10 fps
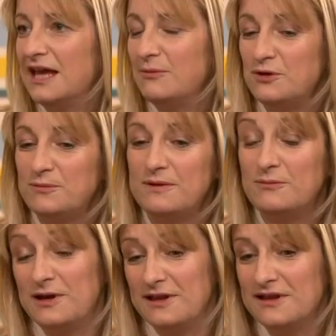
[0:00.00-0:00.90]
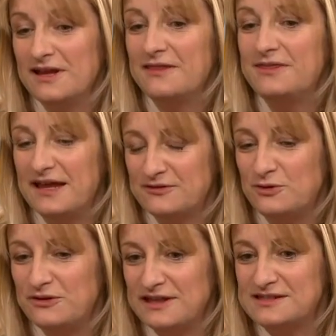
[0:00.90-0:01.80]
It would have, well, that's
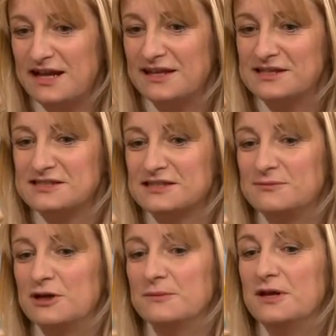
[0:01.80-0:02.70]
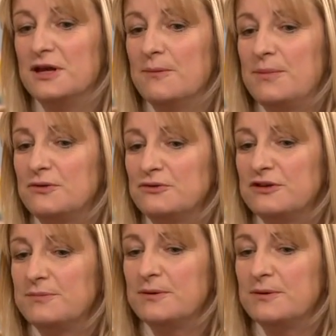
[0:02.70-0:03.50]
what they're telling us at the moment. But also,